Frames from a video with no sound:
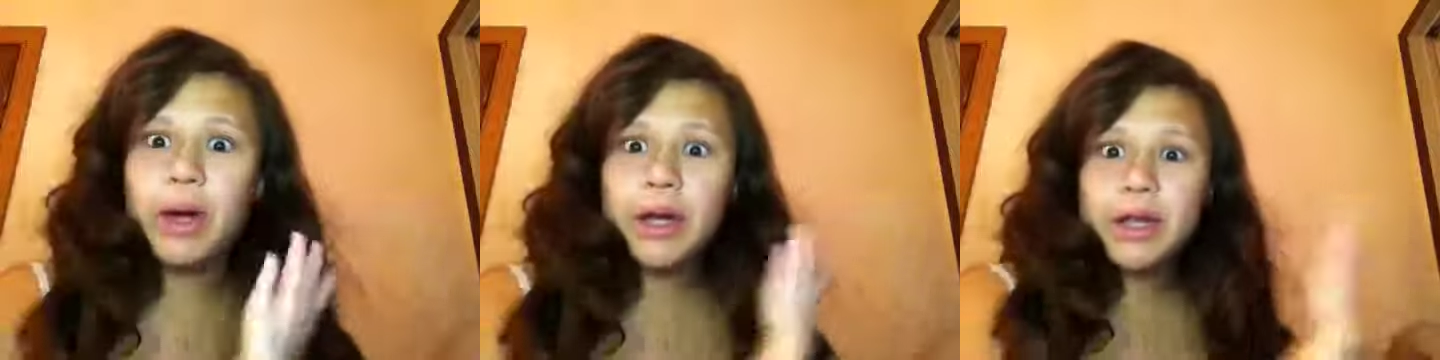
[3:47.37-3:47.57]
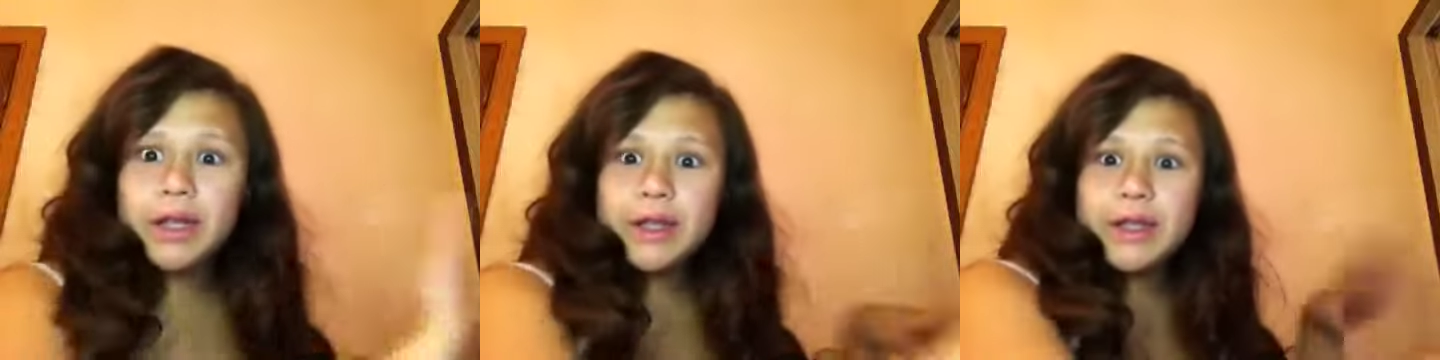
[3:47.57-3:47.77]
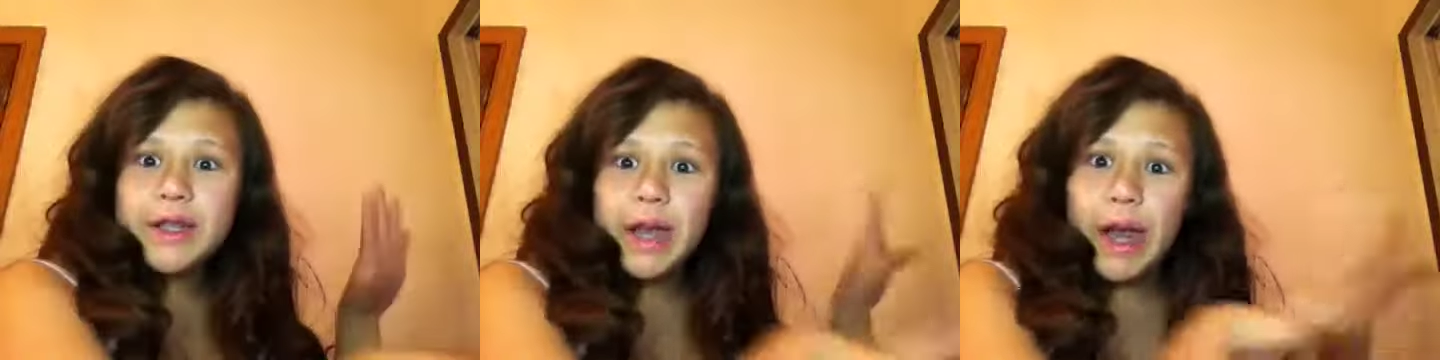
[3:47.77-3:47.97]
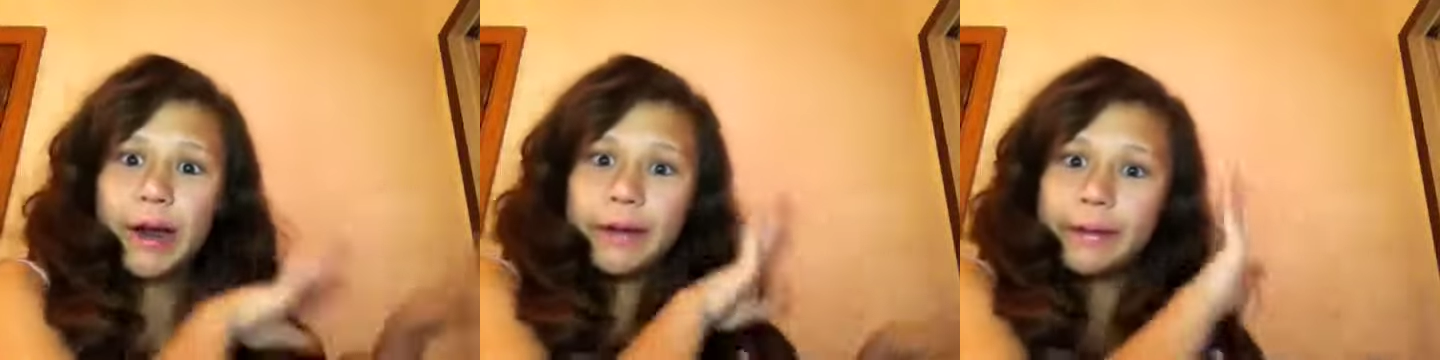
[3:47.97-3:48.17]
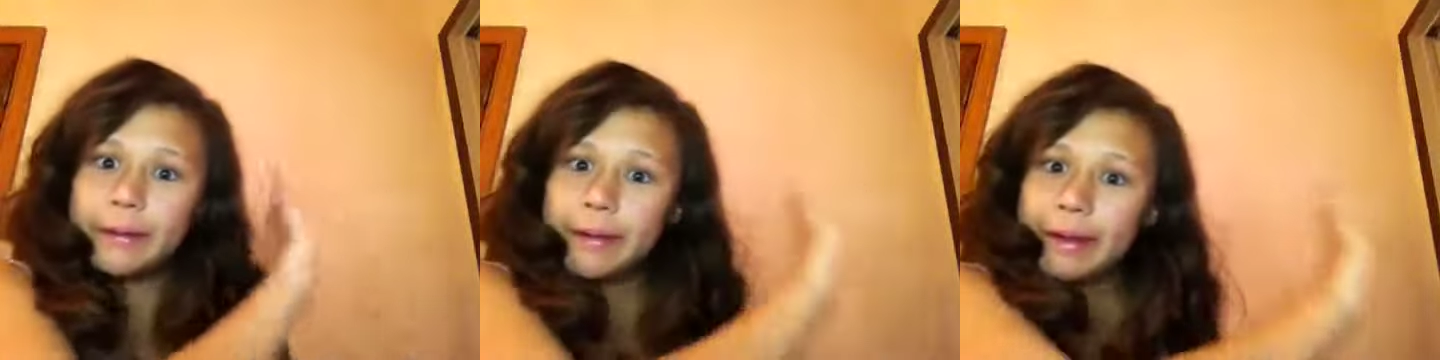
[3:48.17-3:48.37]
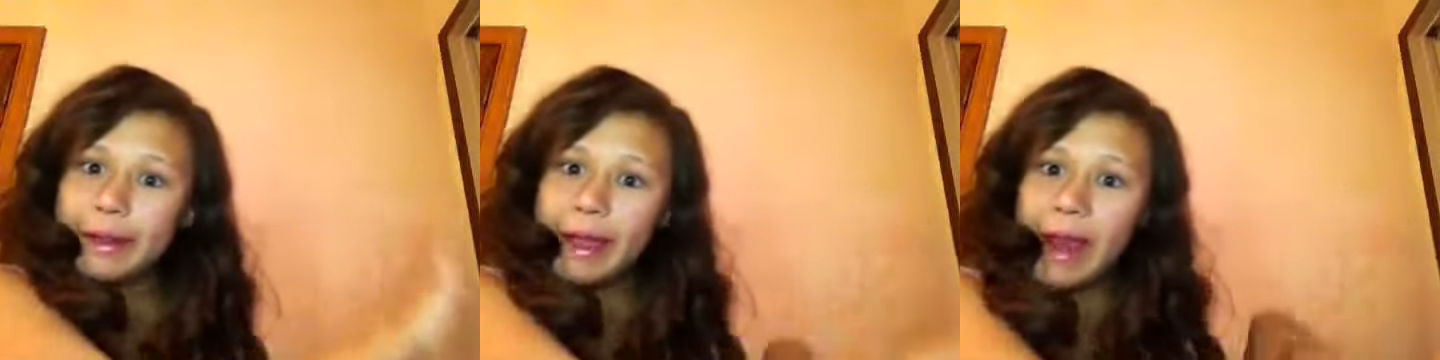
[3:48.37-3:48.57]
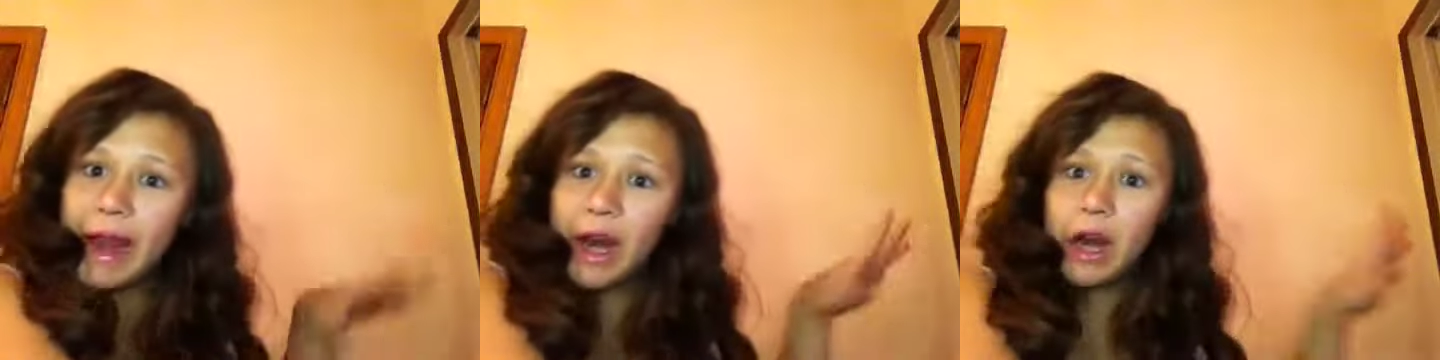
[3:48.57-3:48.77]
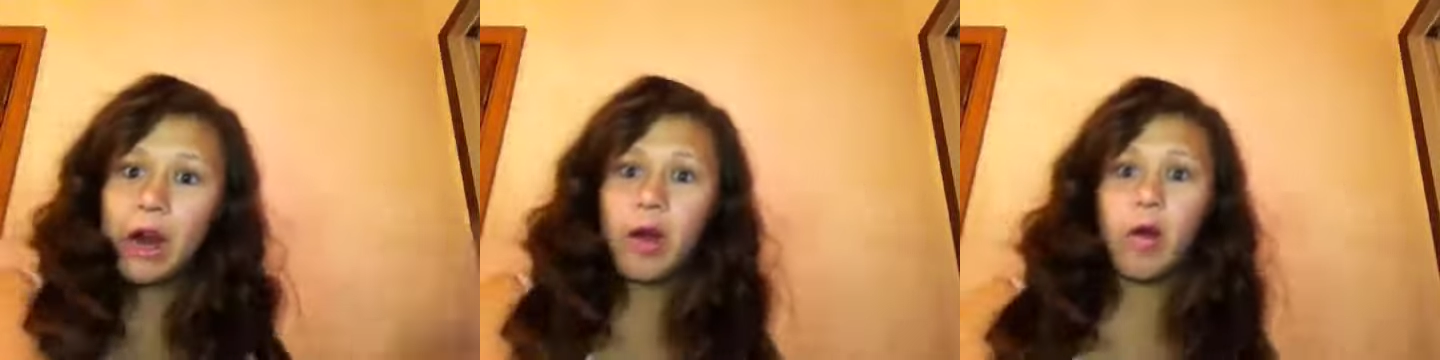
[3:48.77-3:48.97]
bugs out
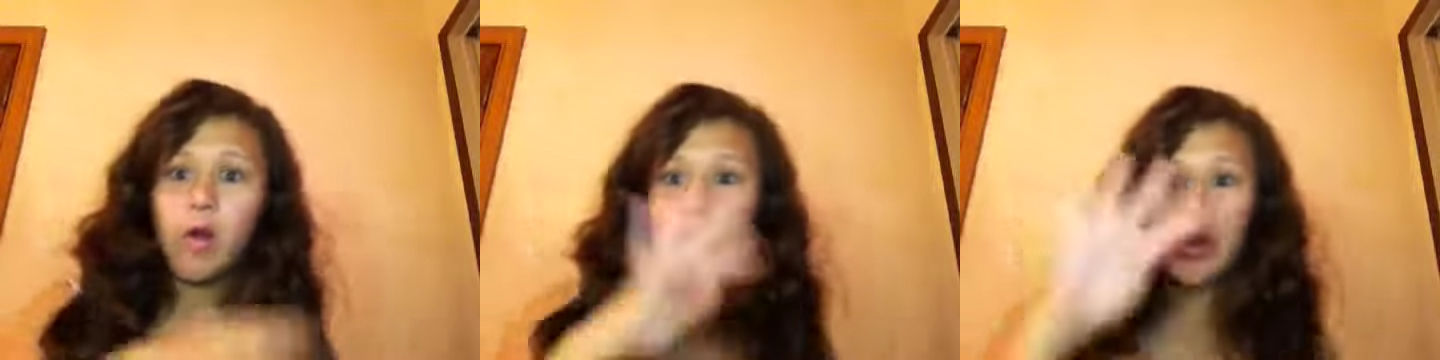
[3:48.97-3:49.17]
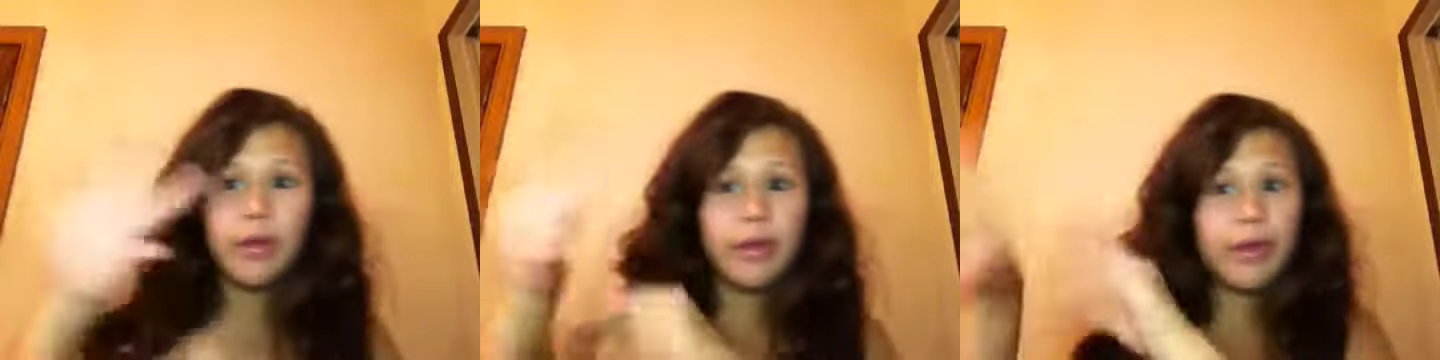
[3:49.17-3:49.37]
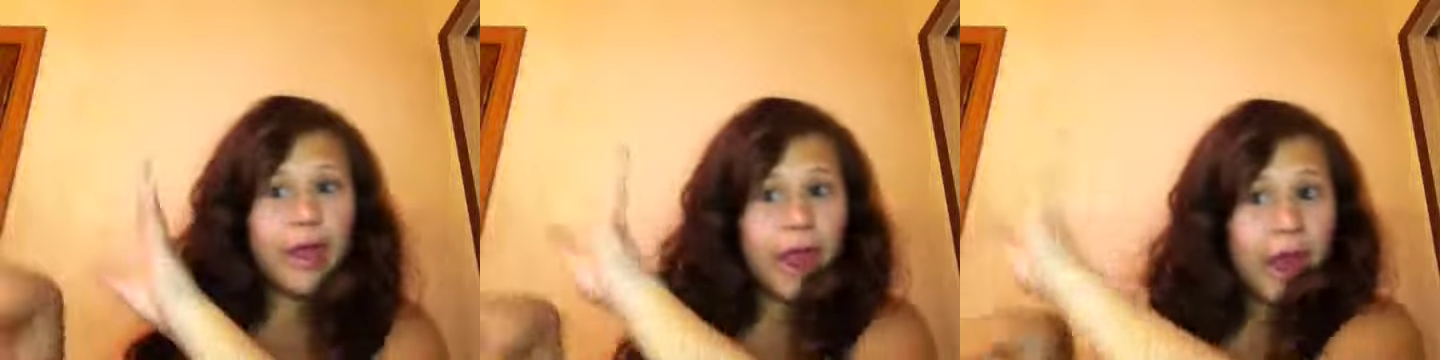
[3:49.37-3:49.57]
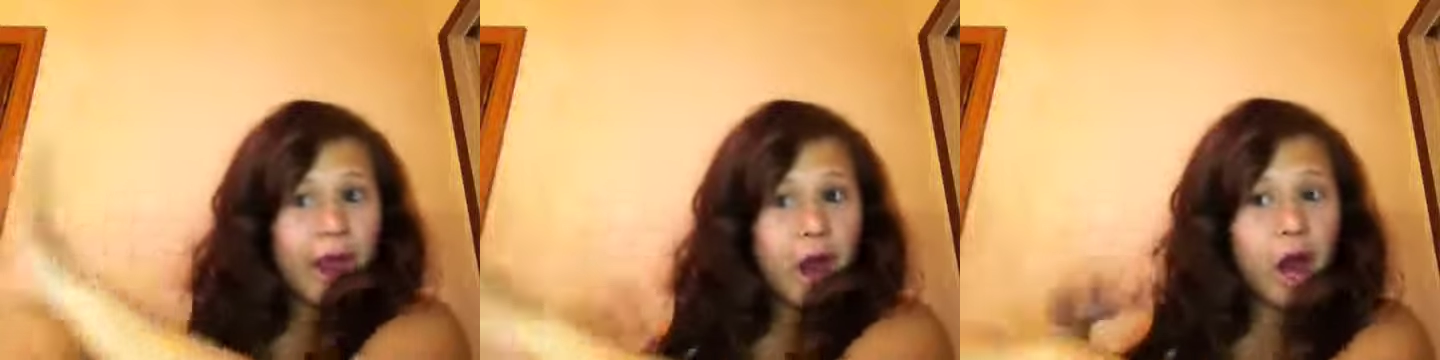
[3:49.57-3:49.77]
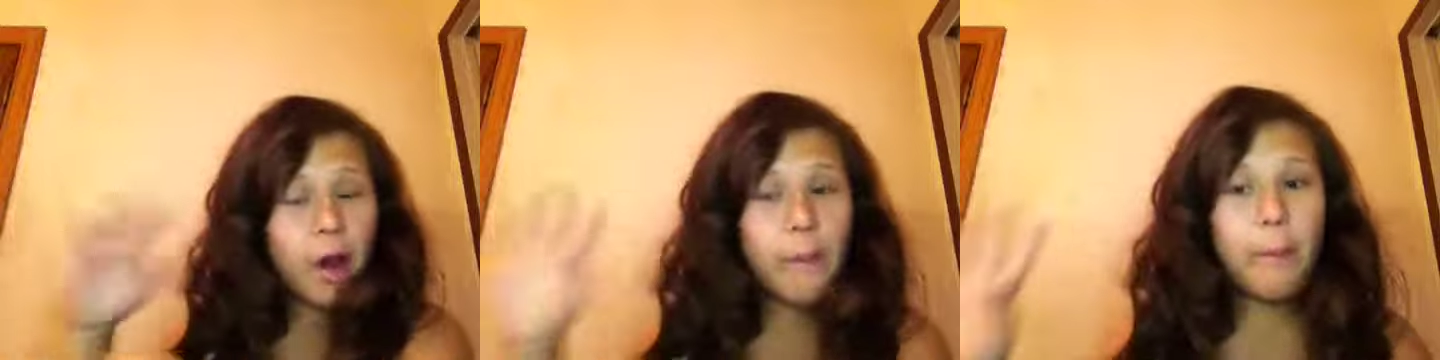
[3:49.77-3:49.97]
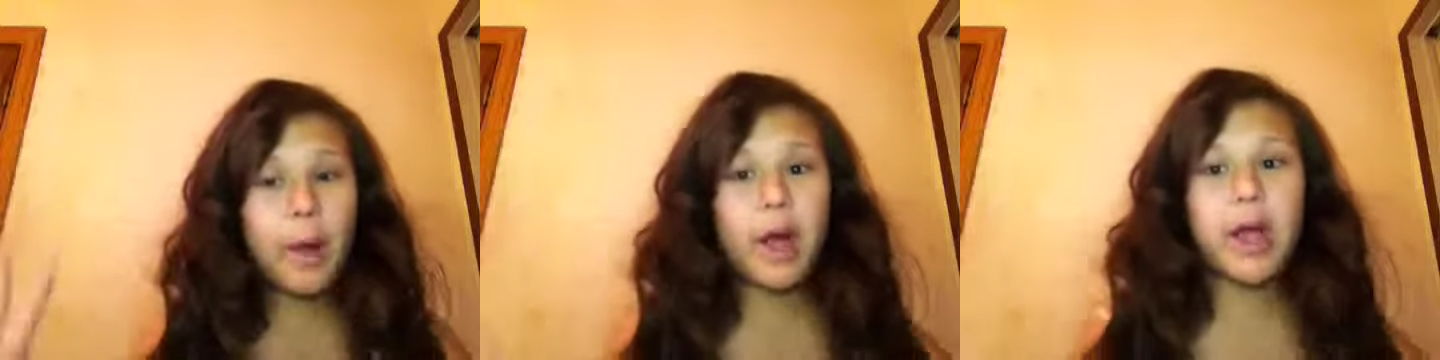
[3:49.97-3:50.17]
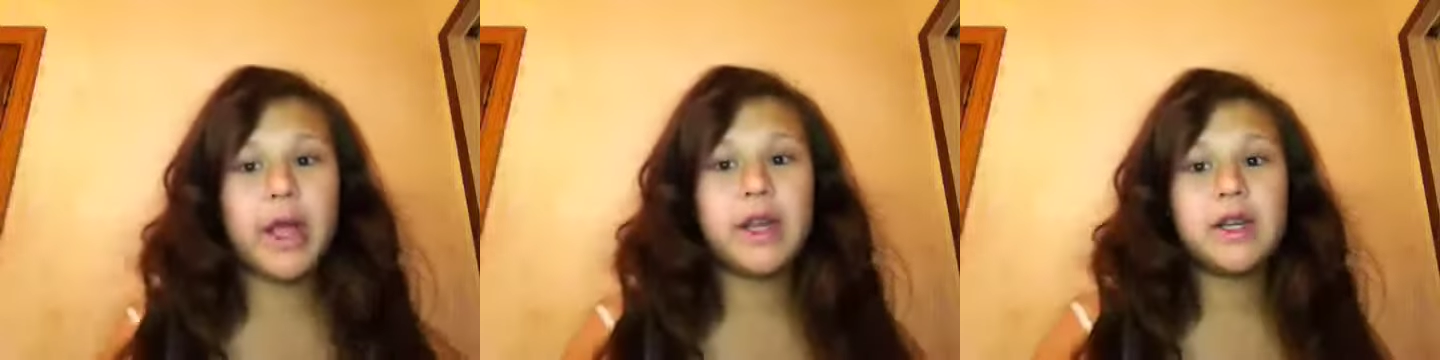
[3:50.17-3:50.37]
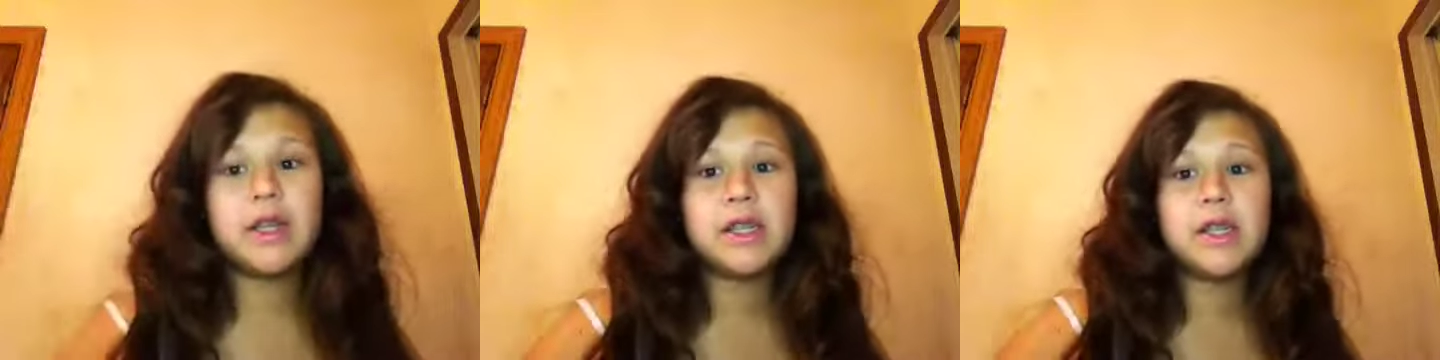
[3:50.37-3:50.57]
there or there,
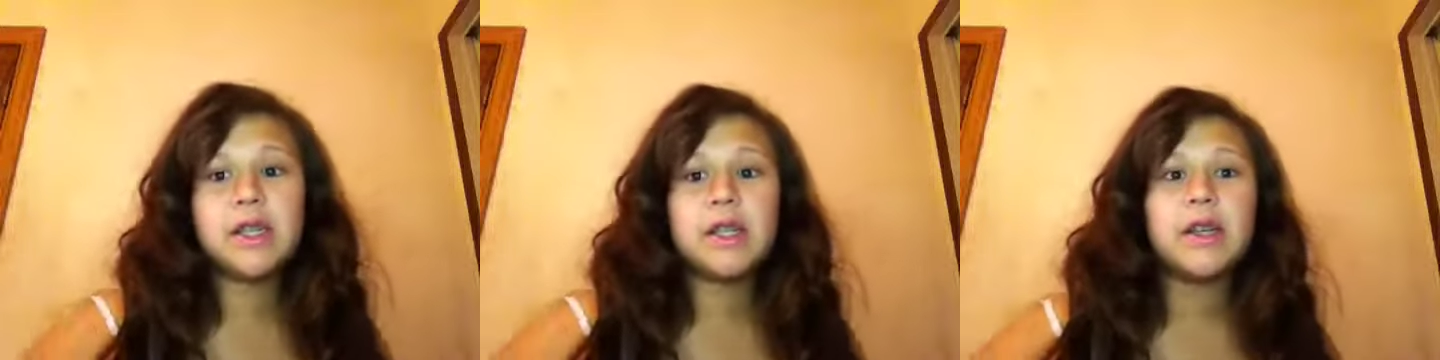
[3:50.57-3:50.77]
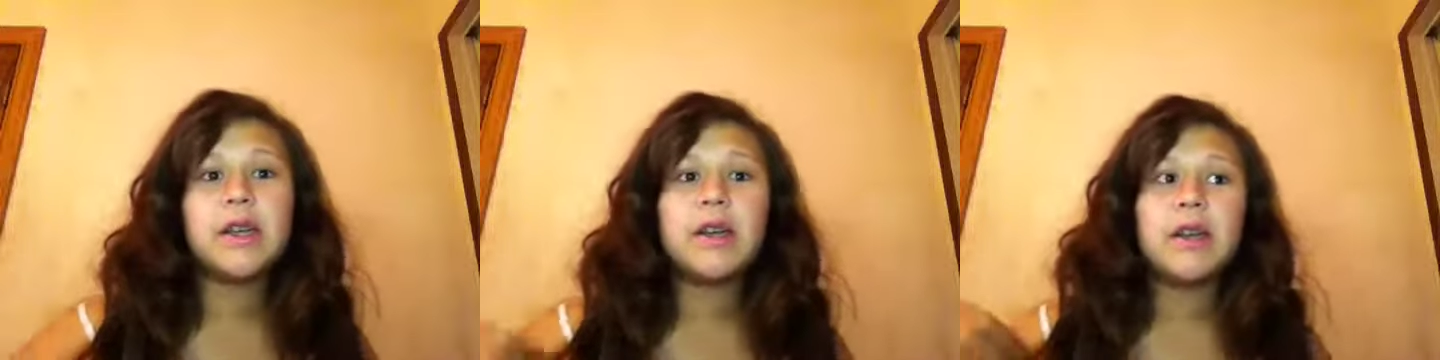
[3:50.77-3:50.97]
but